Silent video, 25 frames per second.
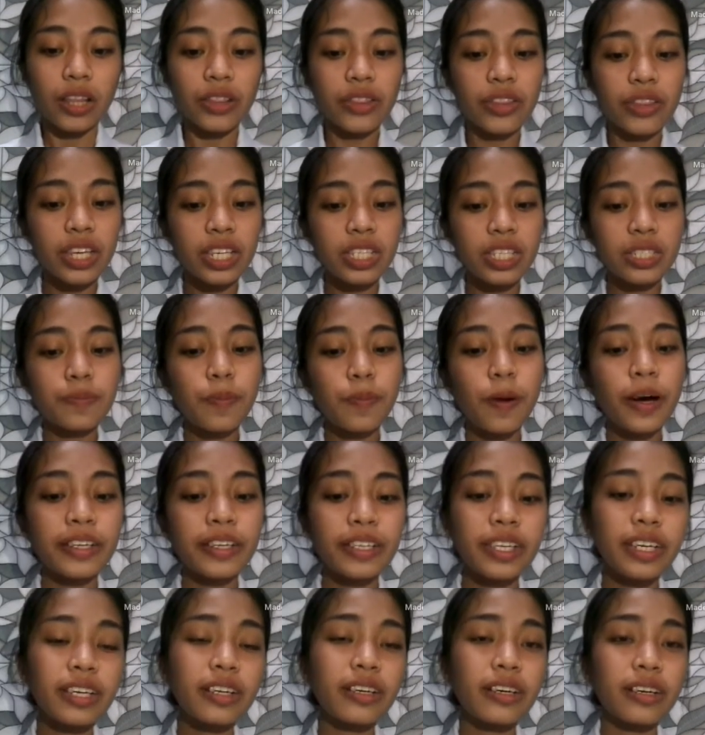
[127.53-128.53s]
these
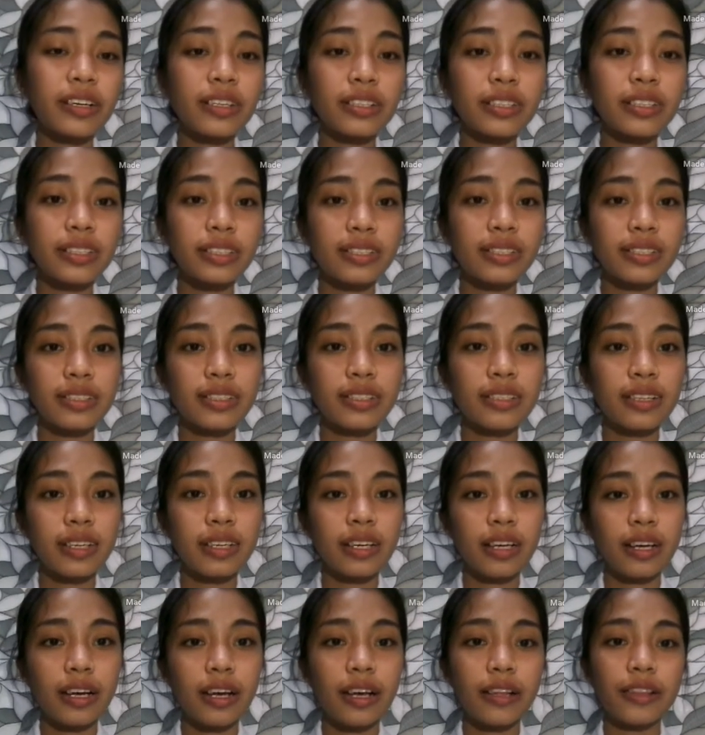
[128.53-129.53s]
particles,
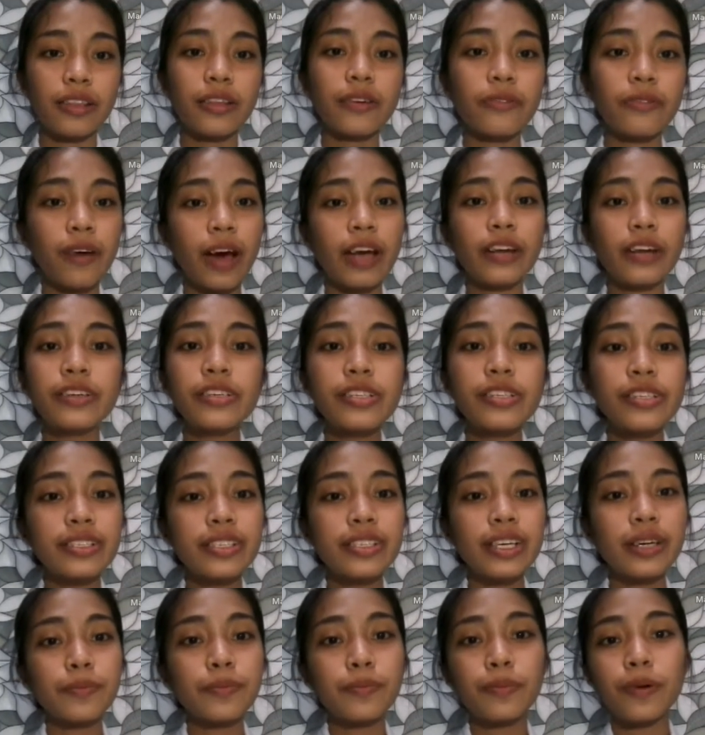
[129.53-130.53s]
the viruses
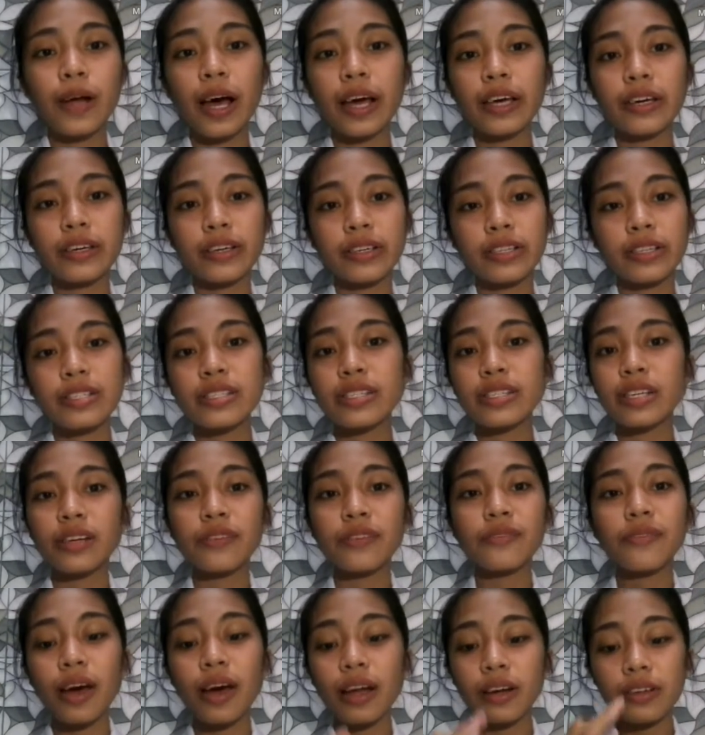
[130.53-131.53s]
and prions and the
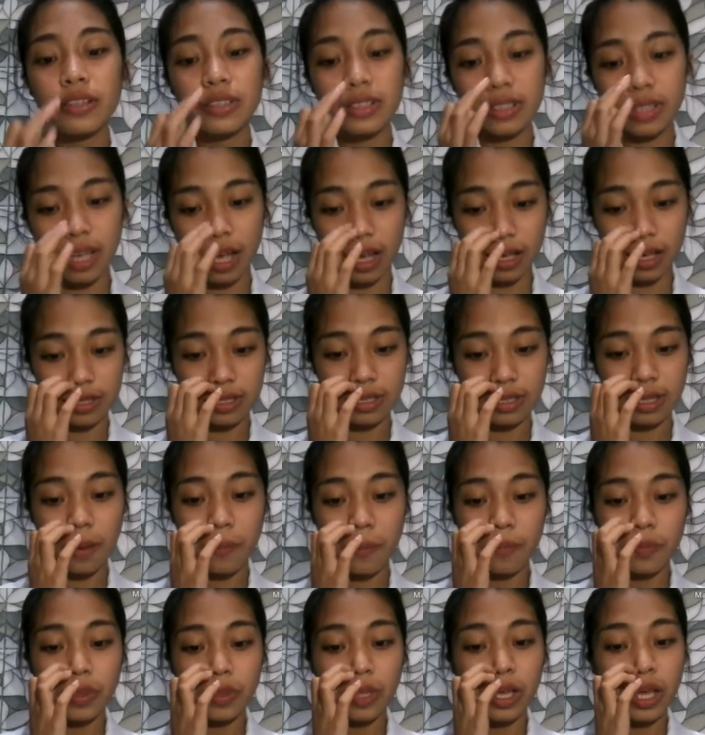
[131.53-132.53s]
viruses,
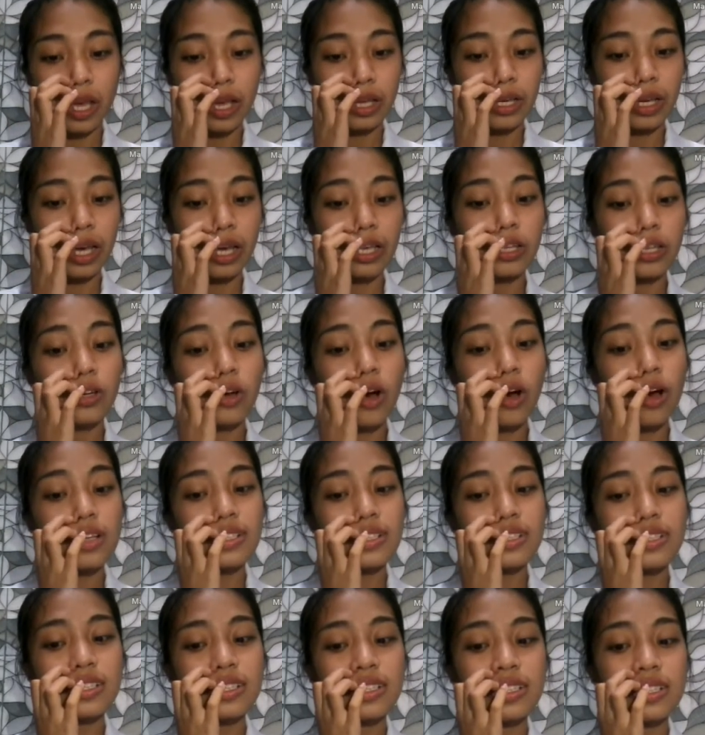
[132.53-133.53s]
can
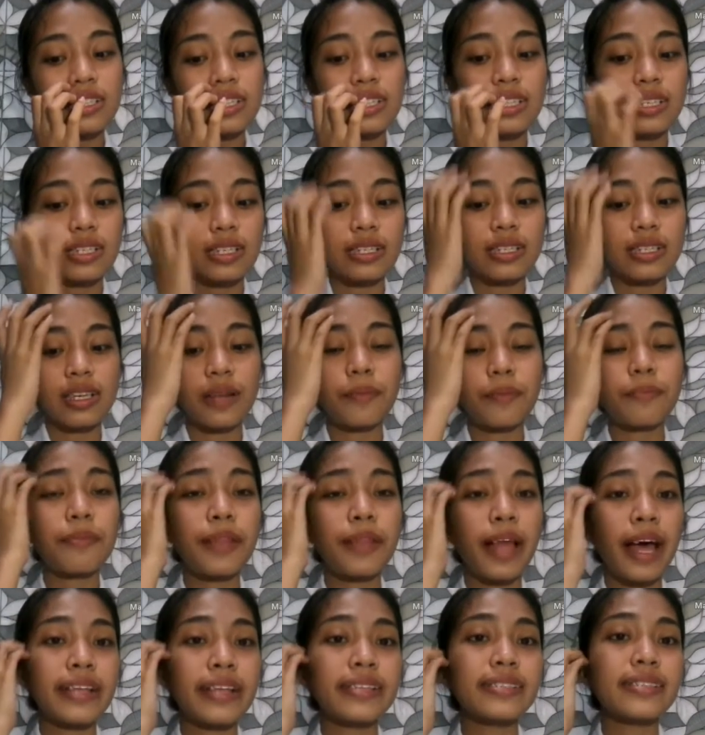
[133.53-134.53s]
cause diseases in
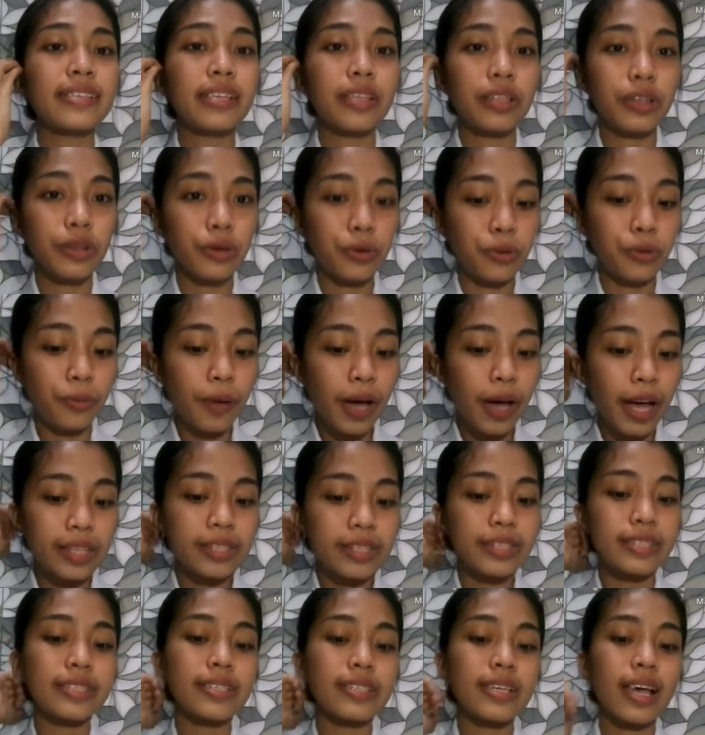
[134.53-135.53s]
plants and
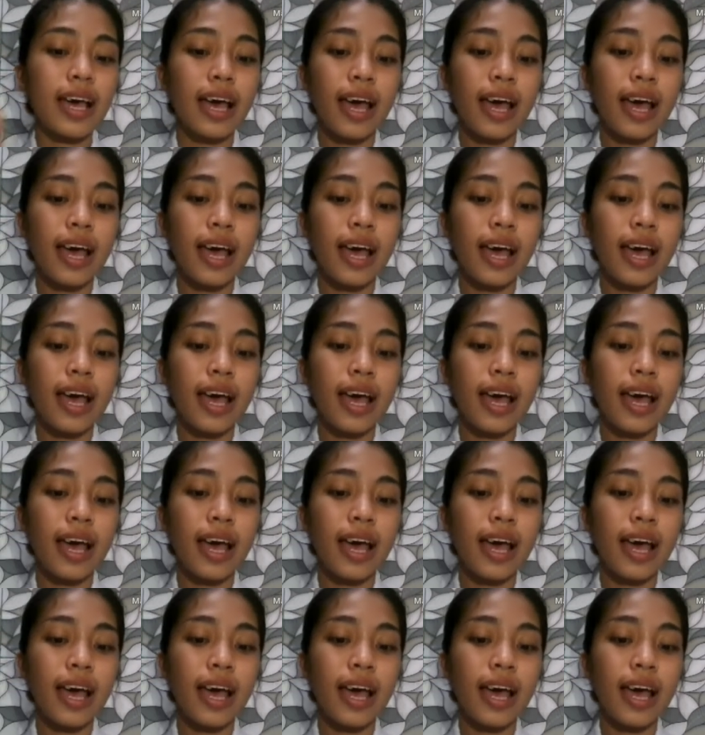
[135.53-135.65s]
humans.